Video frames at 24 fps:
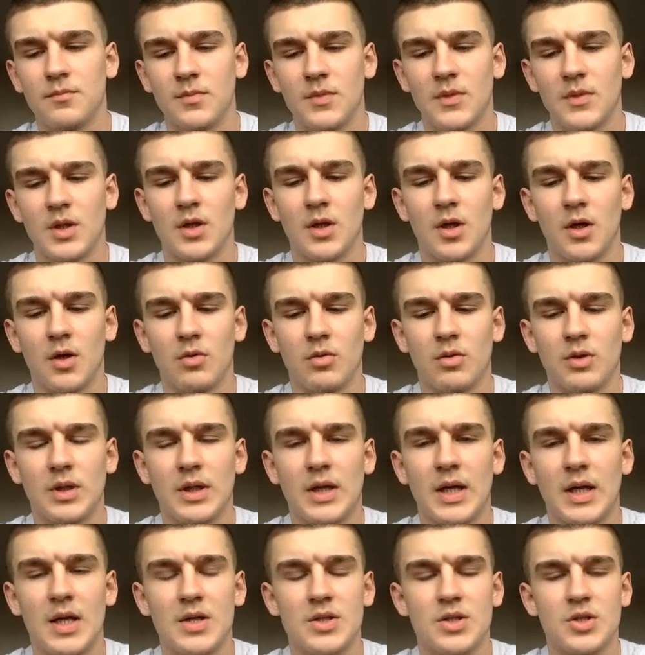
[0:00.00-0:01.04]
the
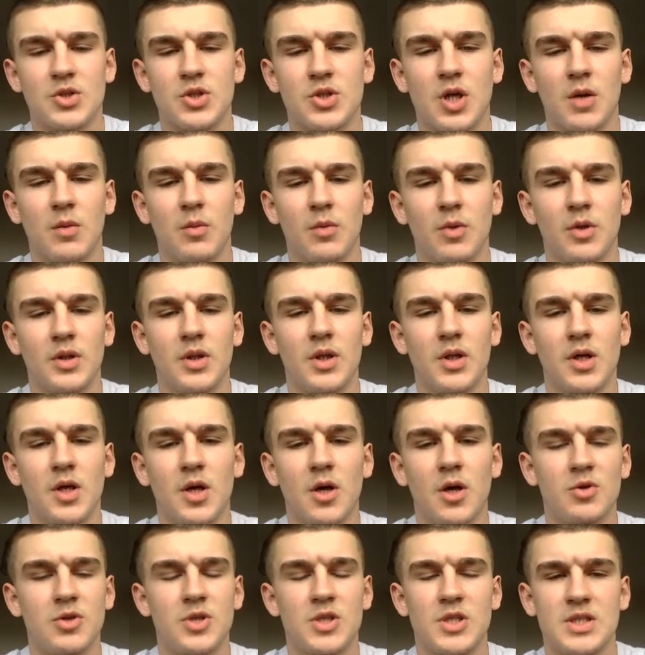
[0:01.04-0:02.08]
guys at Charnwood, the
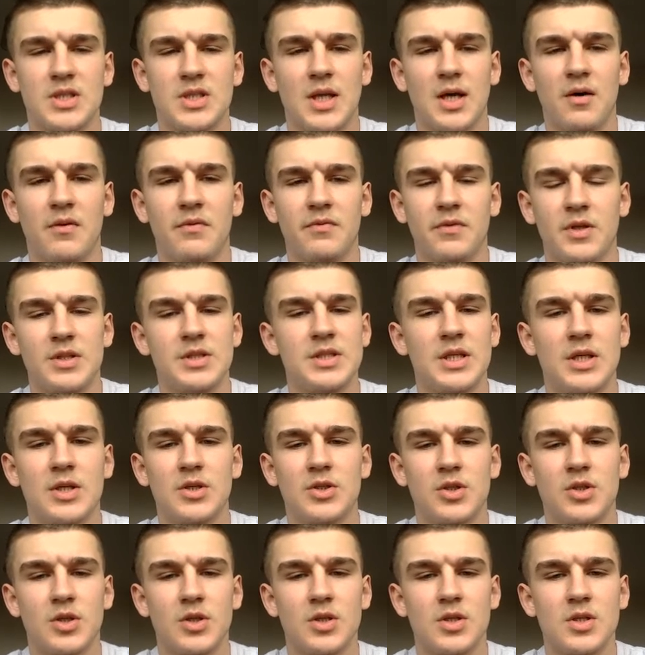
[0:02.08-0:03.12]
coaching staff and the
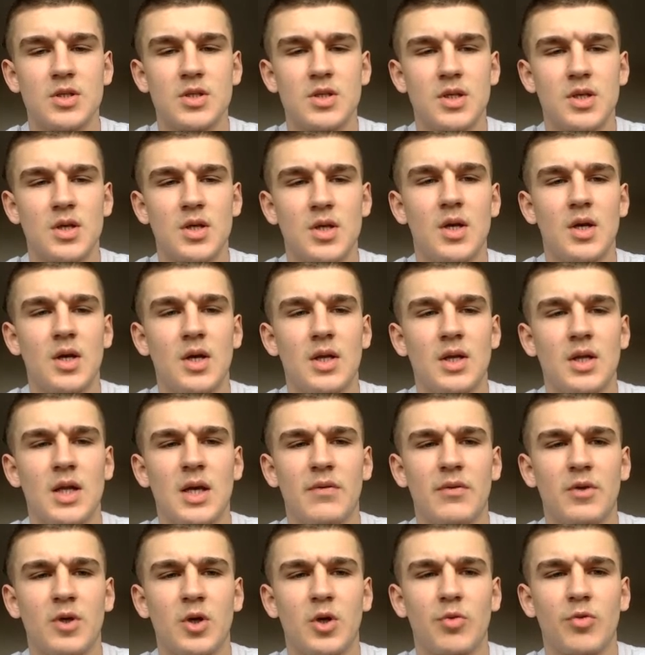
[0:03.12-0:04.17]
teachers, they
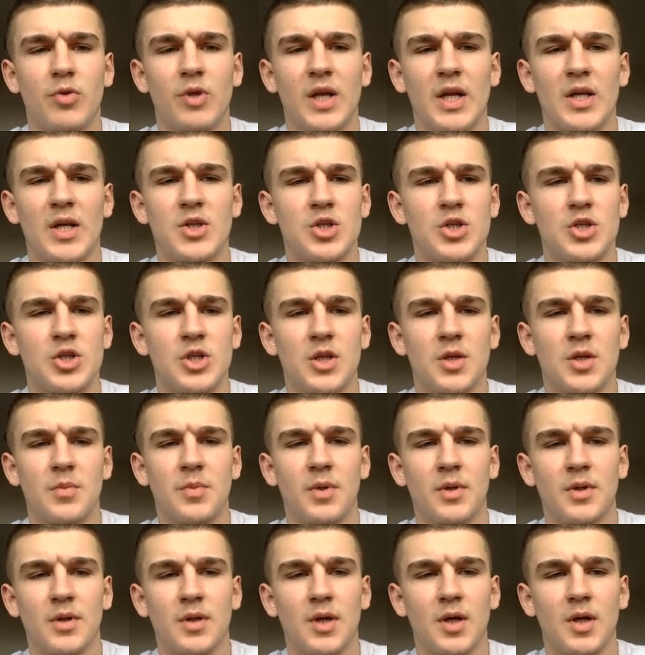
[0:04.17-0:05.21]
have a good relationship,
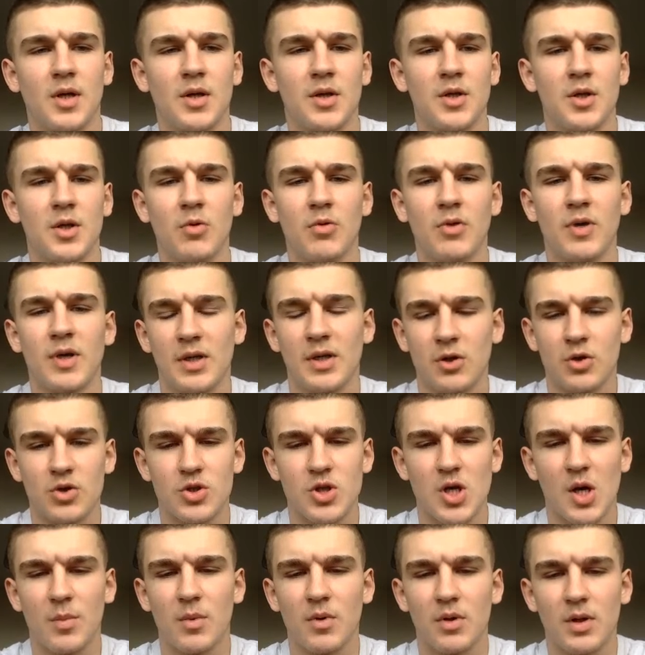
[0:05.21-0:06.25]
and they do a really good
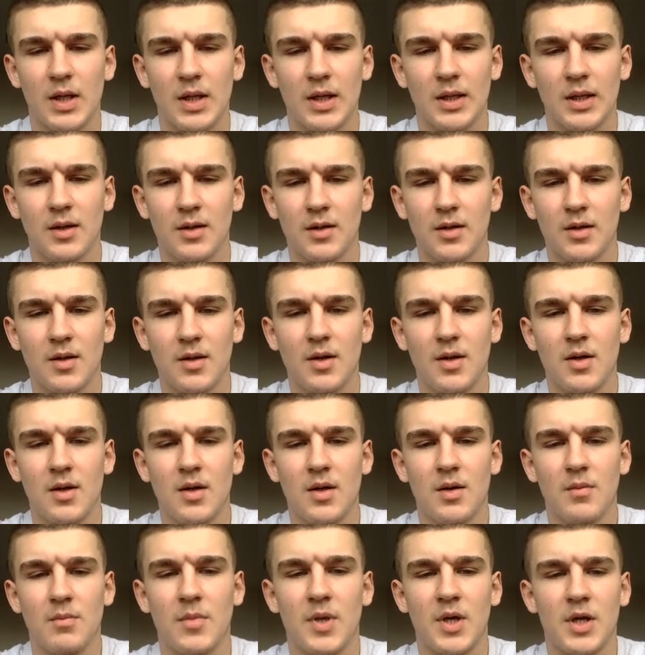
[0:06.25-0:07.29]
job at like
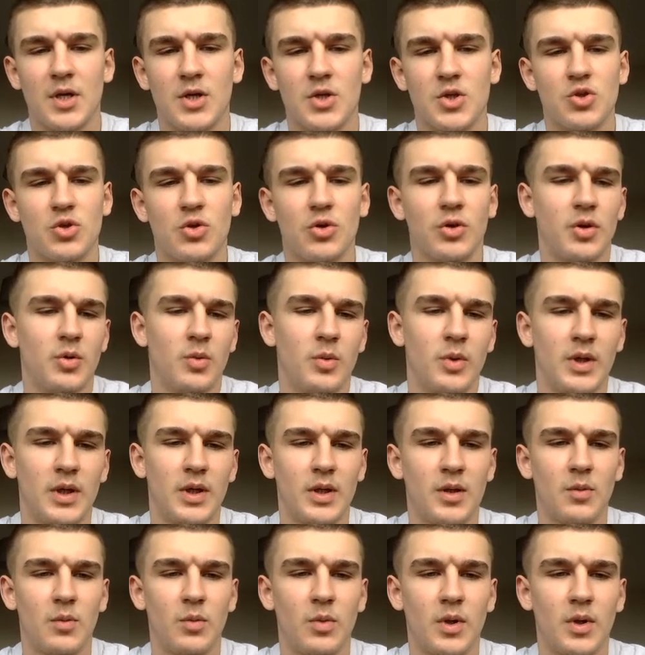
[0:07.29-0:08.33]
making sure that
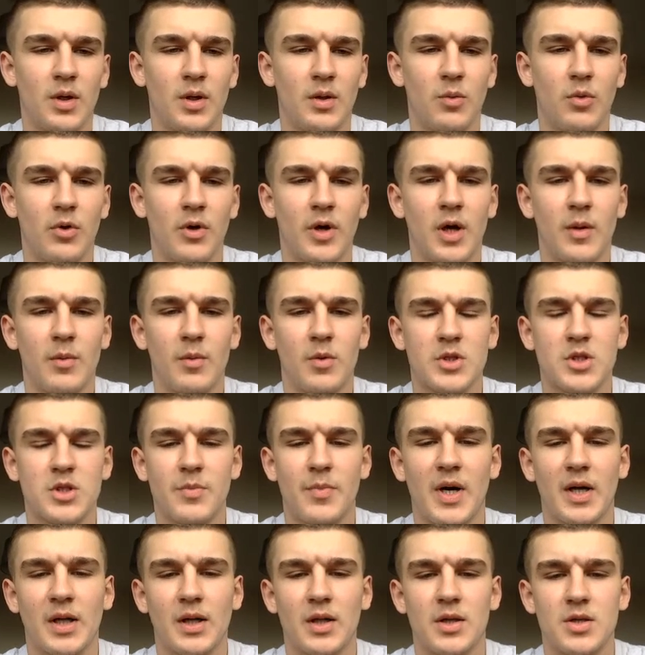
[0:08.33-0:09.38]
we were able to
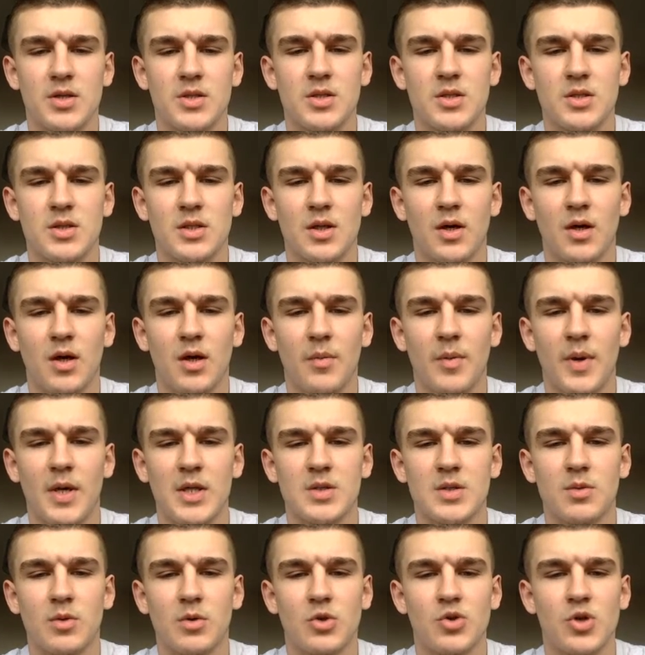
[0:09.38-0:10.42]
balance our
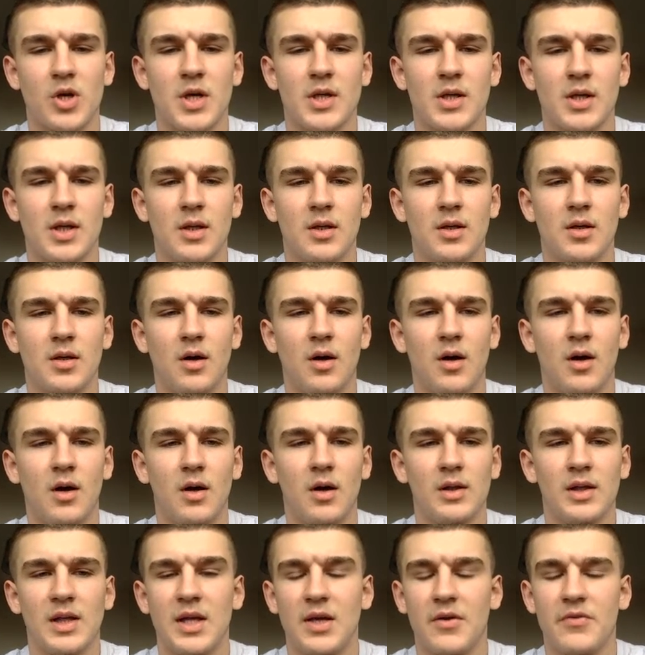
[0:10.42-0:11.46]
basketball training, our
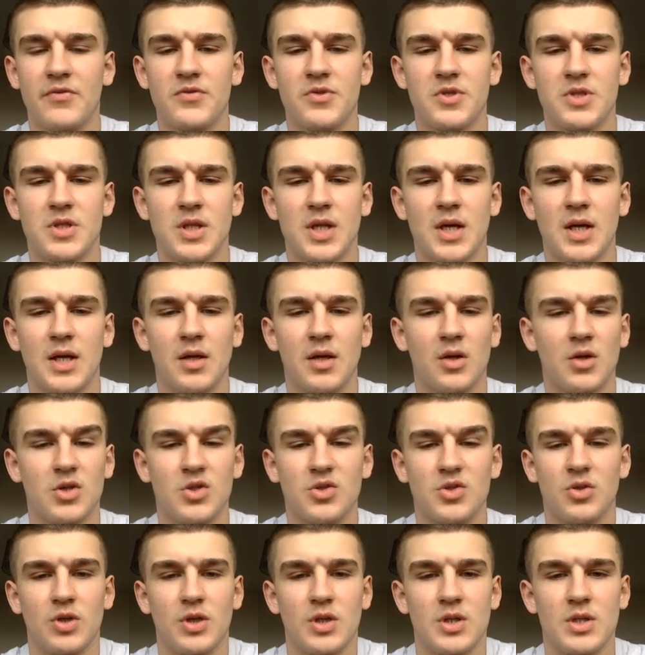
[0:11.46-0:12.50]
lifts, and our
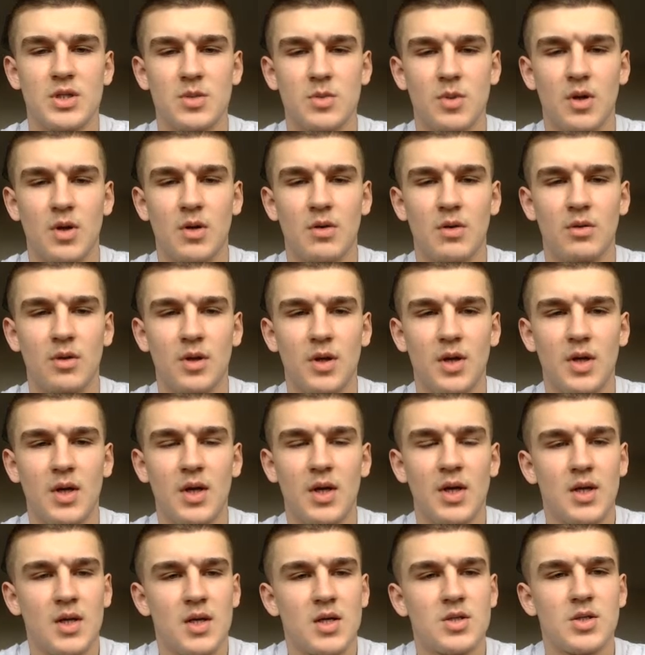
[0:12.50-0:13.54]
studies as well.
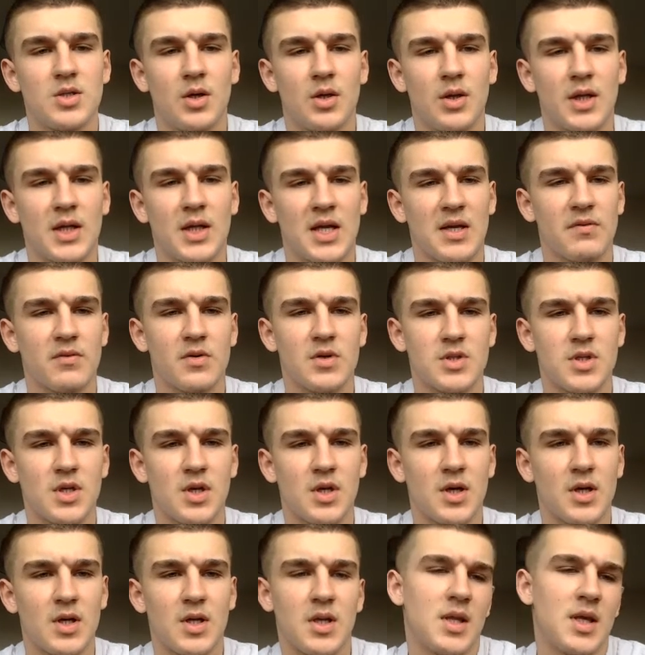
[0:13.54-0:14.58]
So they give us
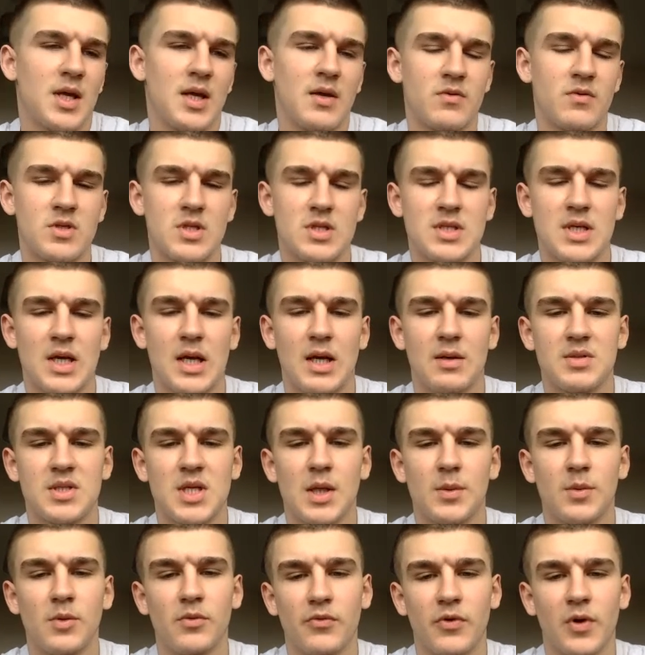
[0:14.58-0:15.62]
a
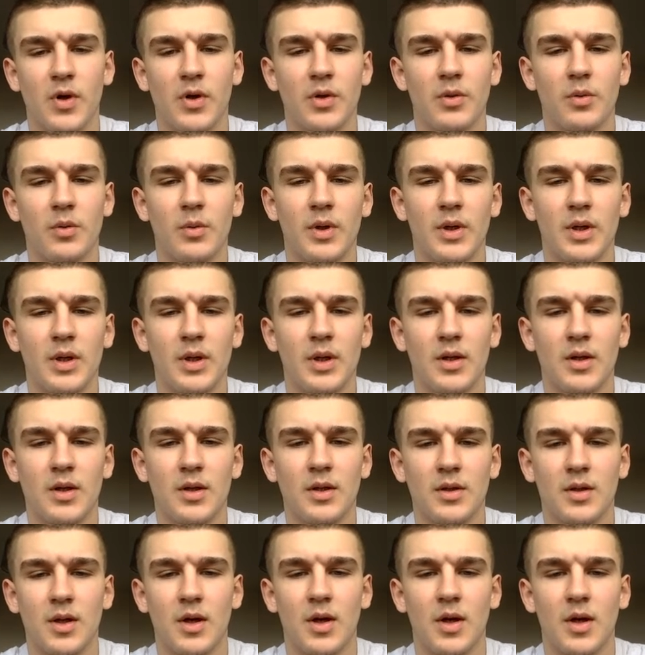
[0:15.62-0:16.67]
timetable throughout the week
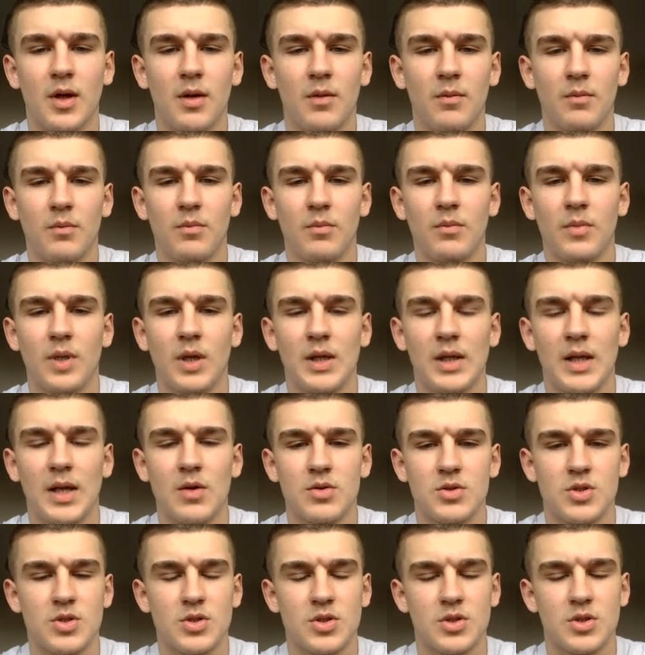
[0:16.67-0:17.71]
that
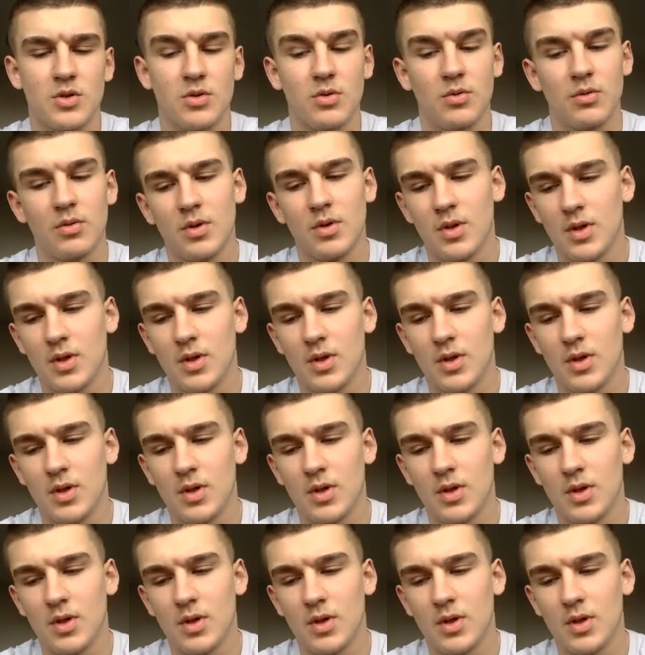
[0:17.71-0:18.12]
allows us to